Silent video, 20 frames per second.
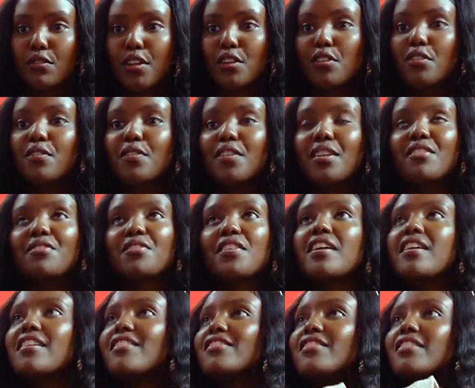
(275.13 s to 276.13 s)
I know even if,
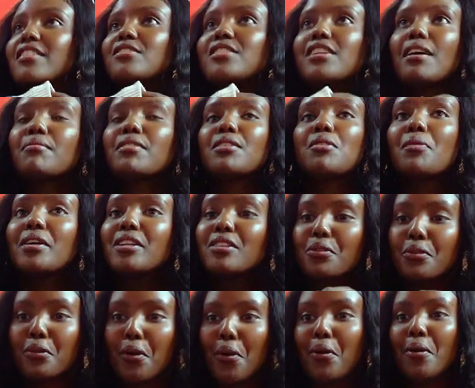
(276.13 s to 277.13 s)
if something went
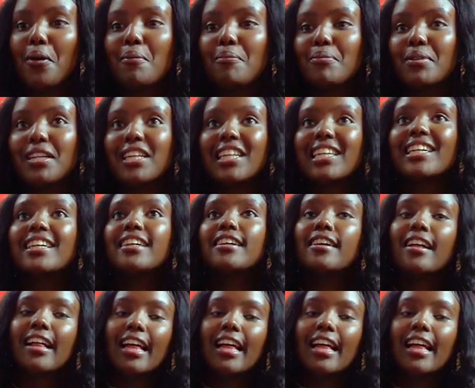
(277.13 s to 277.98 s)
wrong completely,